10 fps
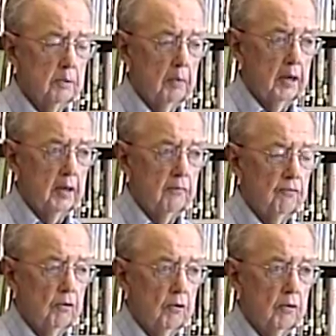about it
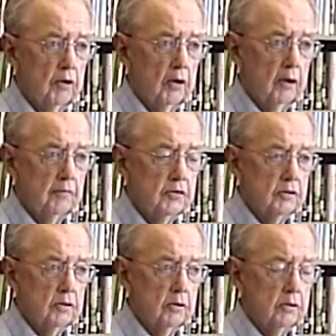for the officers.
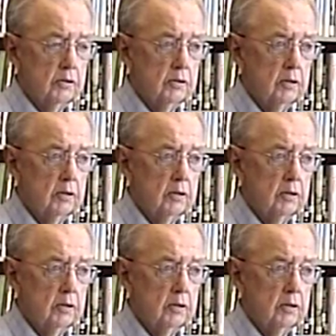Of course,